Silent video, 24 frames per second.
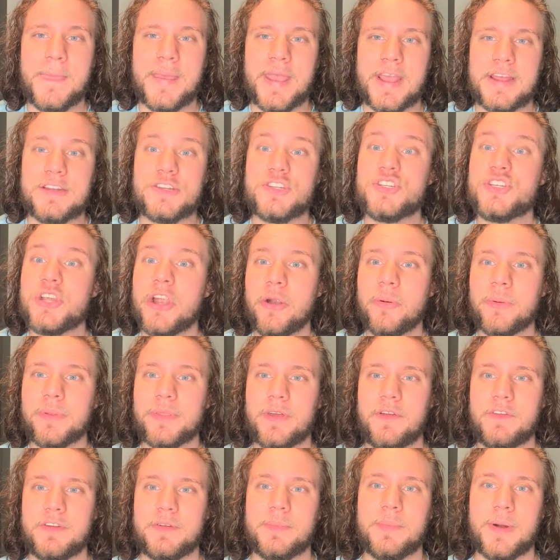and share it with
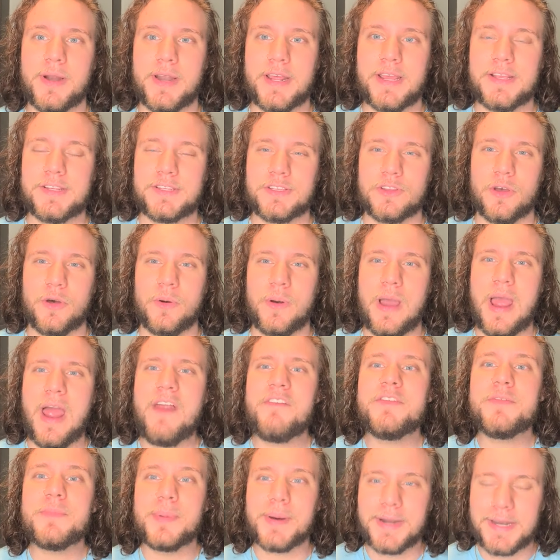everybody so
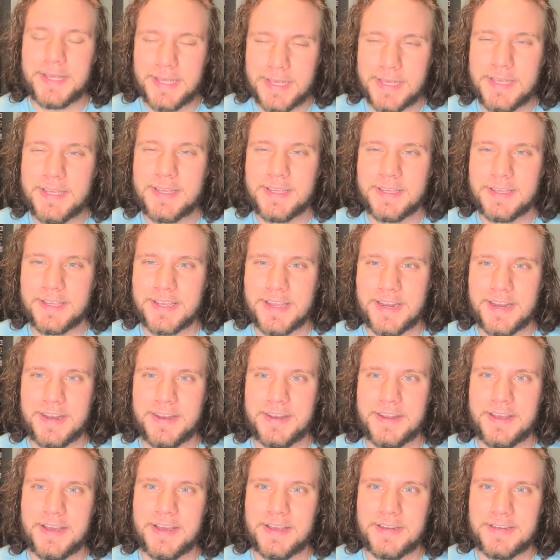everybody
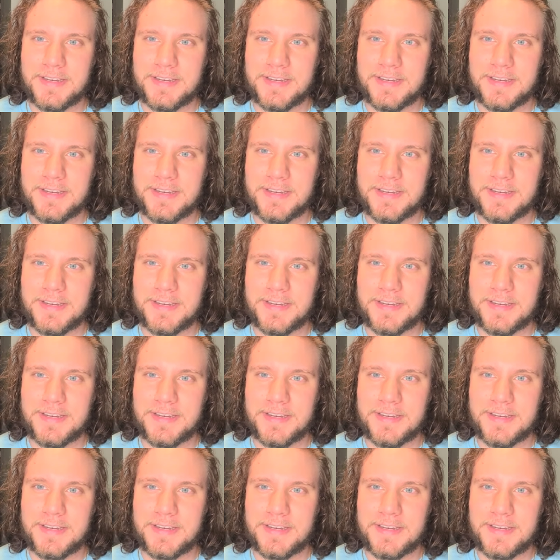can